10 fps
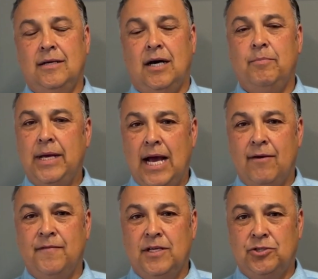on
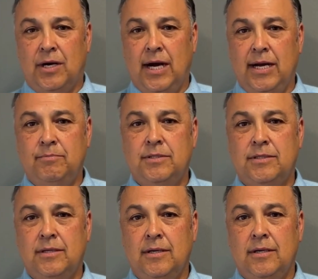behalf of the tribes.
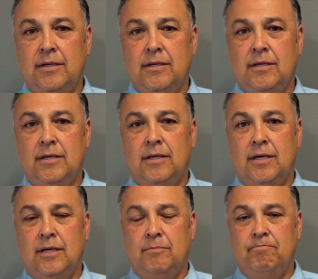
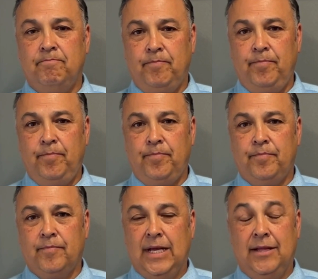Um,
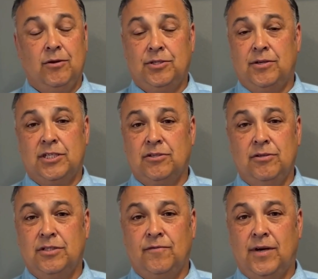and those are
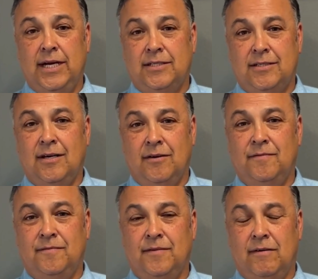exclusive rights
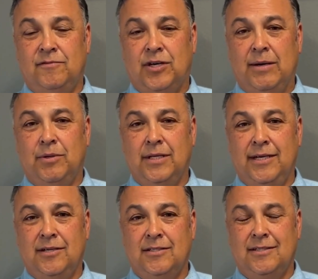of, of tribal
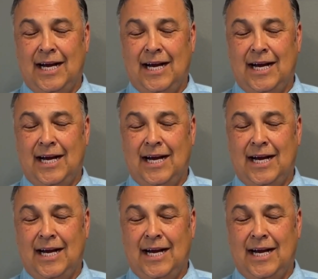leaders.